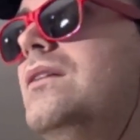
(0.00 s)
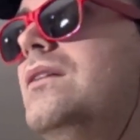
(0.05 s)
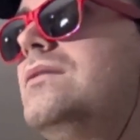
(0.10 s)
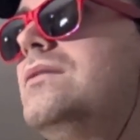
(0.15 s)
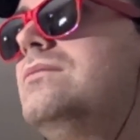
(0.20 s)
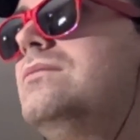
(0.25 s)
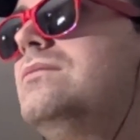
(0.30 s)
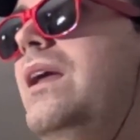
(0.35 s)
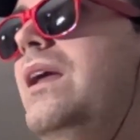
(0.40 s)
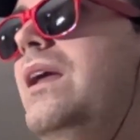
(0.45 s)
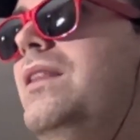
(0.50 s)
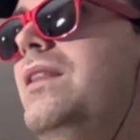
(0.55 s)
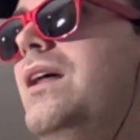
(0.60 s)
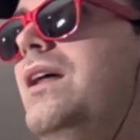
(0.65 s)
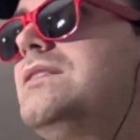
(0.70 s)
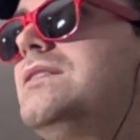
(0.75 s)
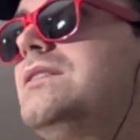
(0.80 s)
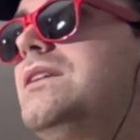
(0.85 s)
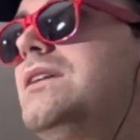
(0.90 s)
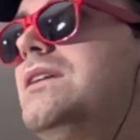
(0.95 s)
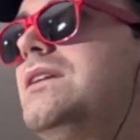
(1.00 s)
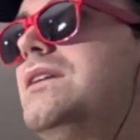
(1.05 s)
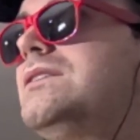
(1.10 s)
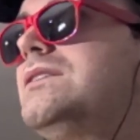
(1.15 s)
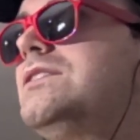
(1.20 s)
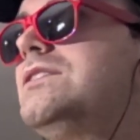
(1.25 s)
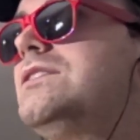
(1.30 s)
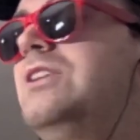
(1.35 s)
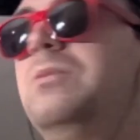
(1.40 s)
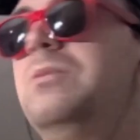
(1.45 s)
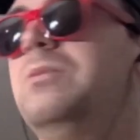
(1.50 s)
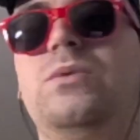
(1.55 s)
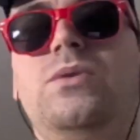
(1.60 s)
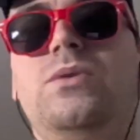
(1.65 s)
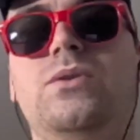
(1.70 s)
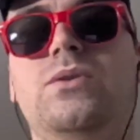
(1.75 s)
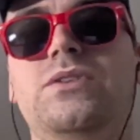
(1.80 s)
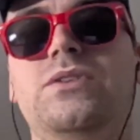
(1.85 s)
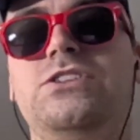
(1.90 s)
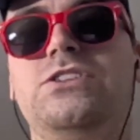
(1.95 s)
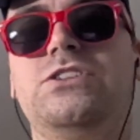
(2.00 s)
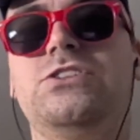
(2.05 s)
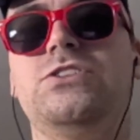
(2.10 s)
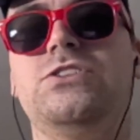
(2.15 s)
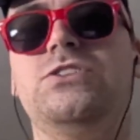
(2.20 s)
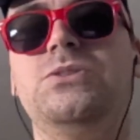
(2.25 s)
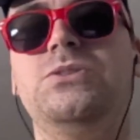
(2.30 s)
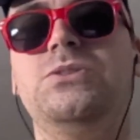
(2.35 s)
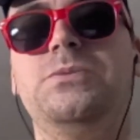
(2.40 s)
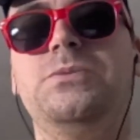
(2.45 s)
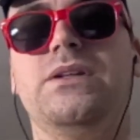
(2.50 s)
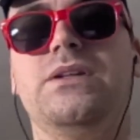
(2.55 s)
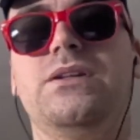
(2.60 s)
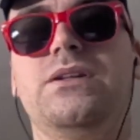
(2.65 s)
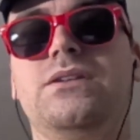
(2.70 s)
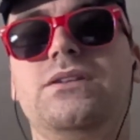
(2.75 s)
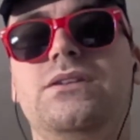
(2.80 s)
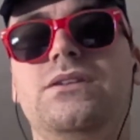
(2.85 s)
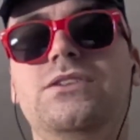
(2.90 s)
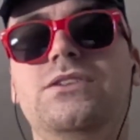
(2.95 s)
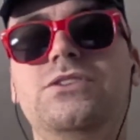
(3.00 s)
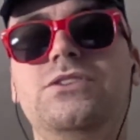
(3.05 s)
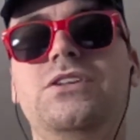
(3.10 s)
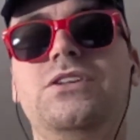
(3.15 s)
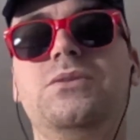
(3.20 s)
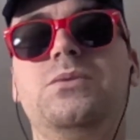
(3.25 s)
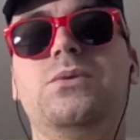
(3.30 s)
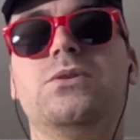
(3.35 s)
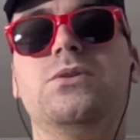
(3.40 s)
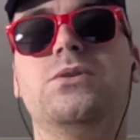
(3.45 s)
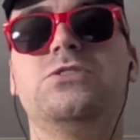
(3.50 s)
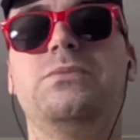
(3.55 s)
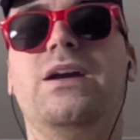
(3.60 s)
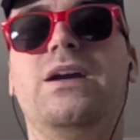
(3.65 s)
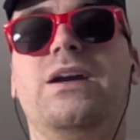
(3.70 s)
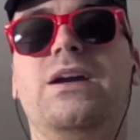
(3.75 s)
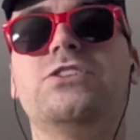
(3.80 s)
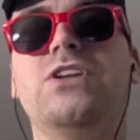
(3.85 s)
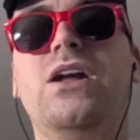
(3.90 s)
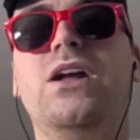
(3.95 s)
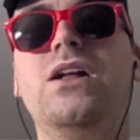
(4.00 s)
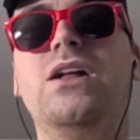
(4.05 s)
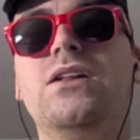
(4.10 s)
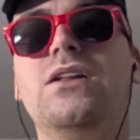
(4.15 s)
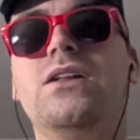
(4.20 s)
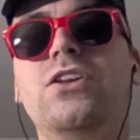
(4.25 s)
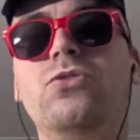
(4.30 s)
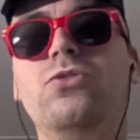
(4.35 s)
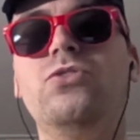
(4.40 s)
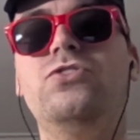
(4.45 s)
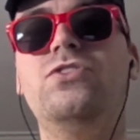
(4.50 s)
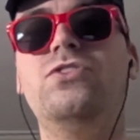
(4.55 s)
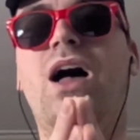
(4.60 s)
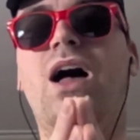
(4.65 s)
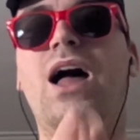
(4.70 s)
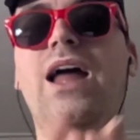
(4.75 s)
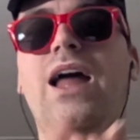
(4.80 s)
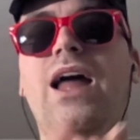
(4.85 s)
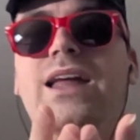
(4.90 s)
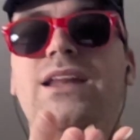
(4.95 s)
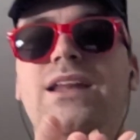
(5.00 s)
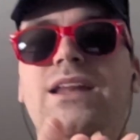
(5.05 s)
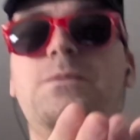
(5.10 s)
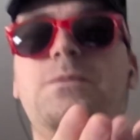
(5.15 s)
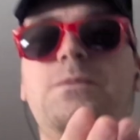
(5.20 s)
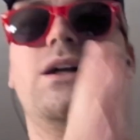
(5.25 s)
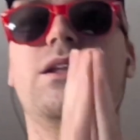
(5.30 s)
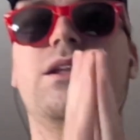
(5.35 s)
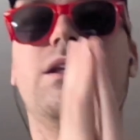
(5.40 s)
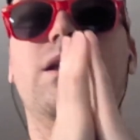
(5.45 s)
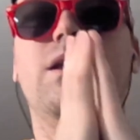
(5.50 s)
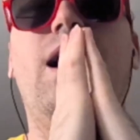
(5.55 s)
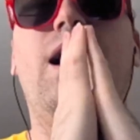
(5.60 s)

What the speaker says: maybe that's similarly stupid. You look at Warsmash. There is not anybody, I